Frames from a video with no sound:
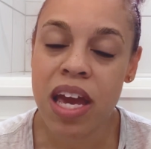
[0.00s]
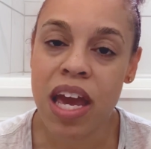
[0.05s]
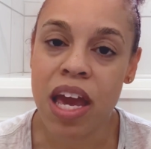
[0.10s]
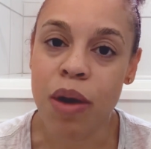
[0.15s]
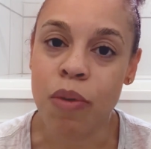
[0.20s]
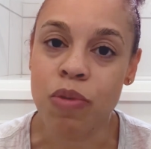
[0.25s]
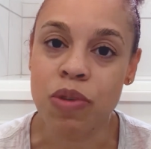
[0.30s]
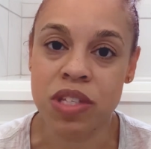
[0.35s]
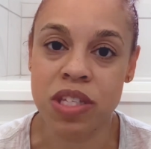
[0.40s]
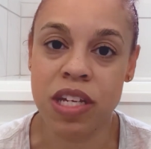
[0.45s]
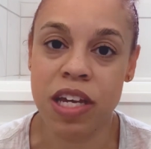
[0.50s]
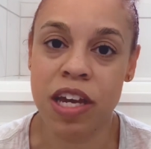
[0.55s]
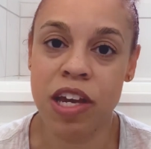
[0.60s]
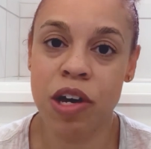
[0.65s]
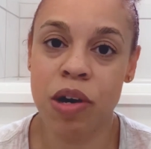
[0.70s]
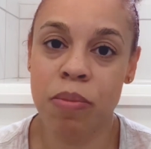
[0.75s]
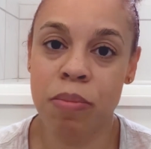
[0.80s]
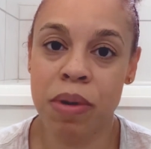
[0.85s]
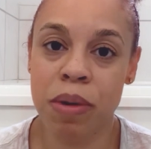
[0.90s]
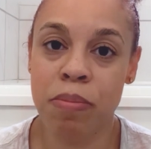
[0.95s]
It was to
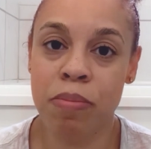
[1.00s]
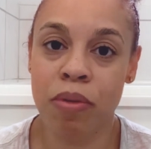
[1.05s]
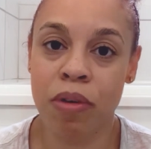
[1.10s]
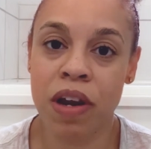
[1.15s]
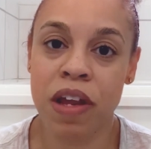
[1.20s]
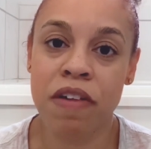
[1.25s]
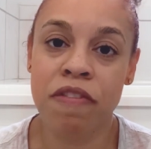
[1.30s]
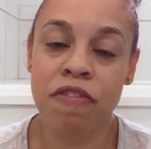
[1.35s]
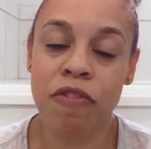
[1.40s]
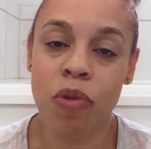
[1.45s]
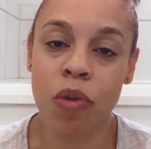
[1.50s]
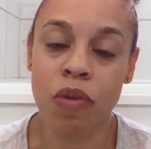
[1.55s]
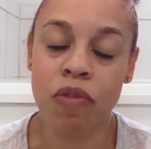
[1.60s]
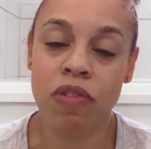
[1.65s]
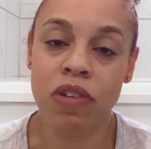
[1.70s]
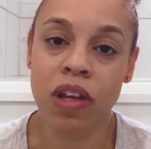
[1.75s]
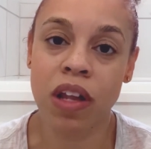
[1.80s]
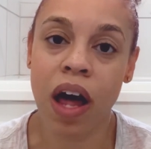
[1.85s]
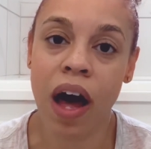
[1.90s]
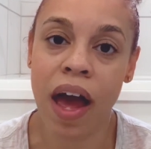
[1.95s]
help me bring forth
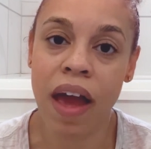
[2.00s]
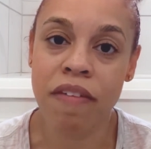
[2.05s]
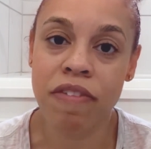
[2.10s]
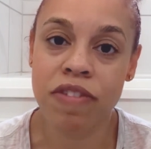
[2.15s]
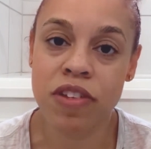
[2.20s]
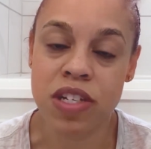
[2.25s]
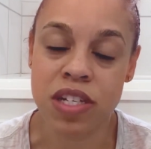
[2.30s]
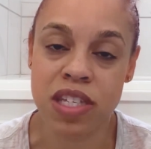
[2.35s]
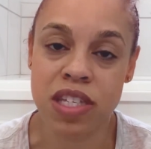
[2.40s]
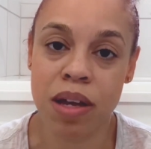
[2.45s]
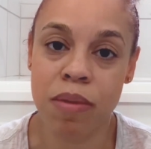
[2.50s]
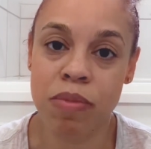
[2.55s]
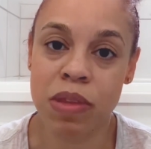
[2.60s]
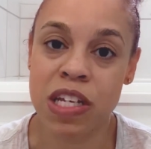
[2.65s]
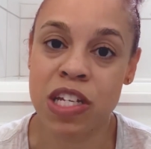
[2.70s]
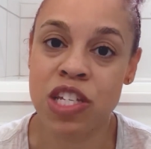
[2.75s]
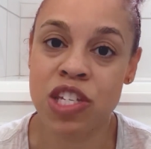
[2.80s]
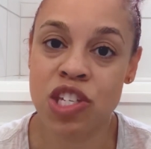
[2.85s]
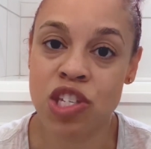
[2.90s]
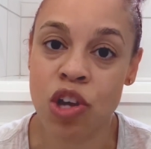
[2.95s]
life to
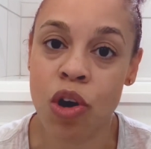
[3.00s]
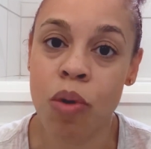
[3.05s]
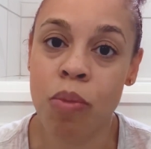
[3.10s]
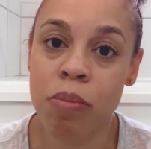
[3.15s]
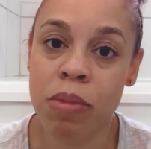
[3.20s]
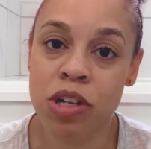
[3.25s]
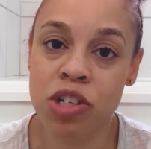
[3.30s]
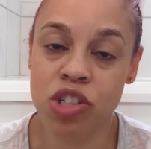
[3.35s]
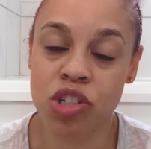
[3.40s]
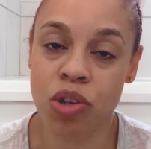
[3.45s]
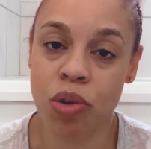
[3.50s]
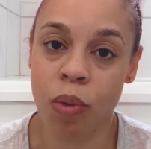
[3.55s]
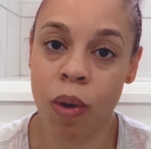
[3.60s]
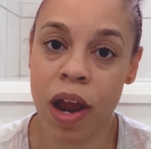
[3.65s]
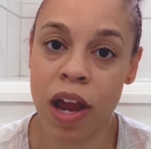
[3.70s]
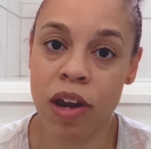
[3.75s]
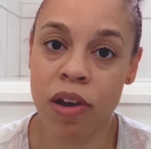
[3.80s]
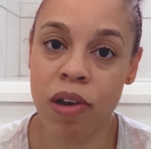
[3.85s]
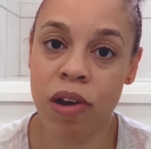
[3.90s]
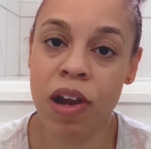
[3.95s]
something so much
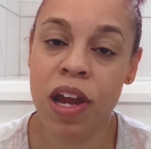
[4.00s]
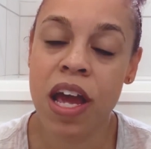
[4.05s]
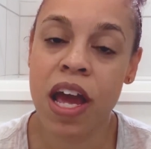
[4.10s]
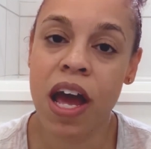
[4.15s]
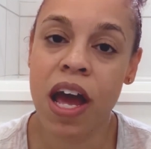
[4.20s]
greater